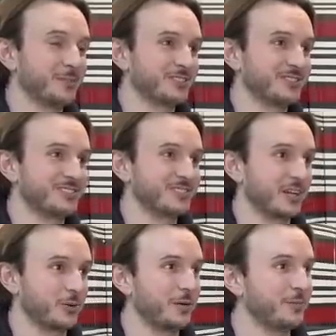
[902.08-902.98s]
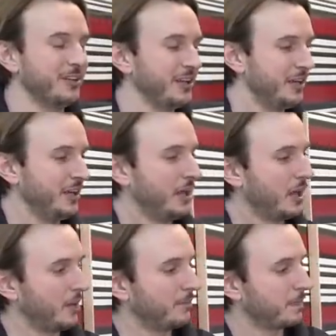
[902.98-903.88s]
emissions yep. equipment.
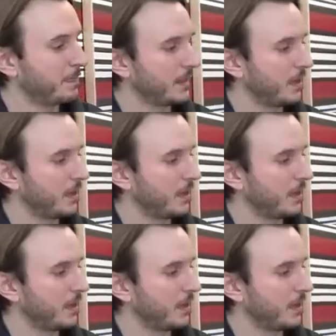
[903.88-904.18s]
Um,